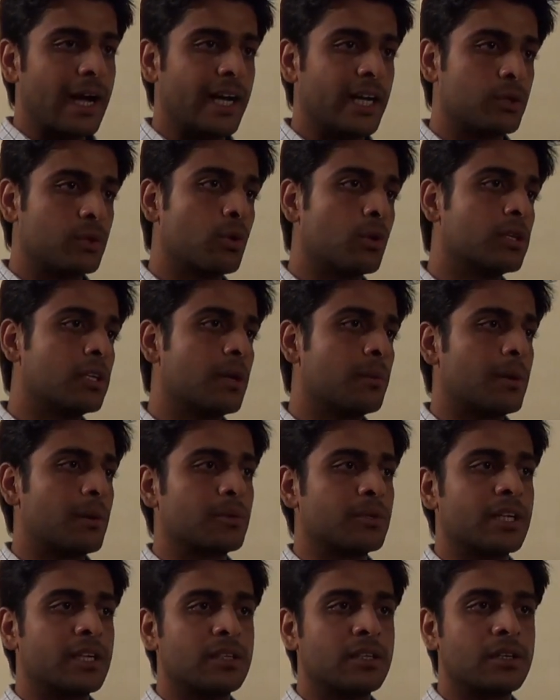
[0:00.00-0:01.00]
I told them
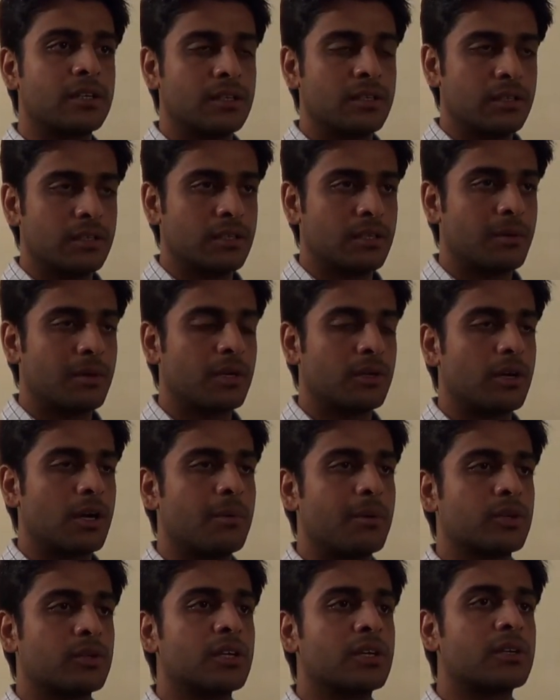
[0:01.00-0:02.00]
about the, the,
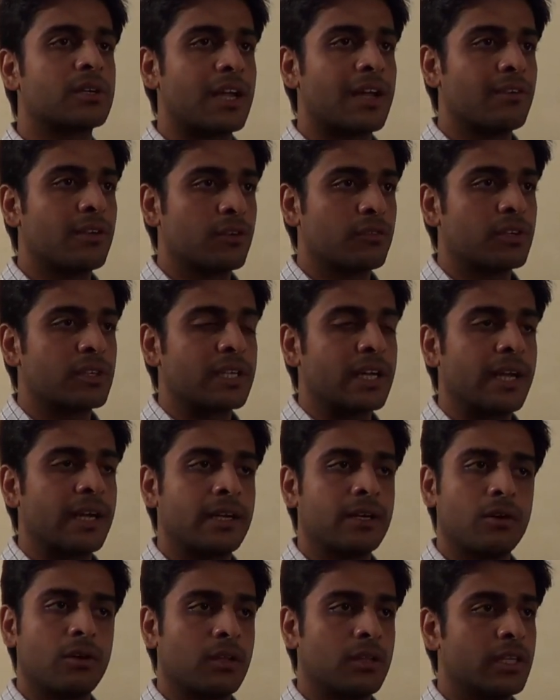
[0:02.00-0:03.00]
about the travel of the
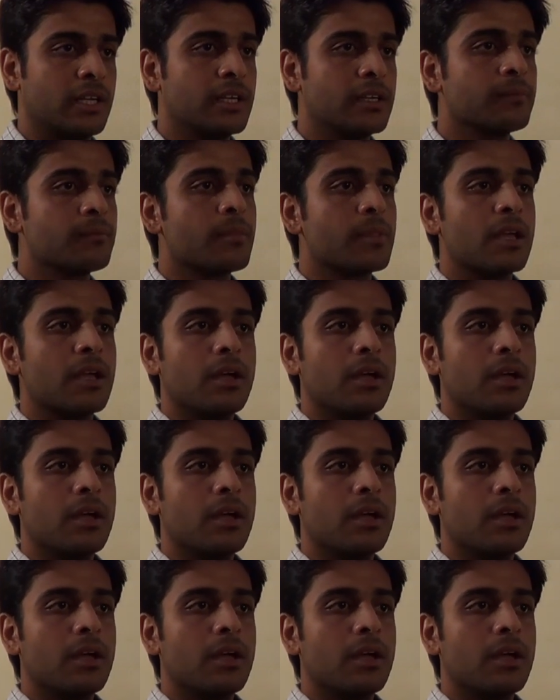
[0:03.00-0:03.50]
tire and all that.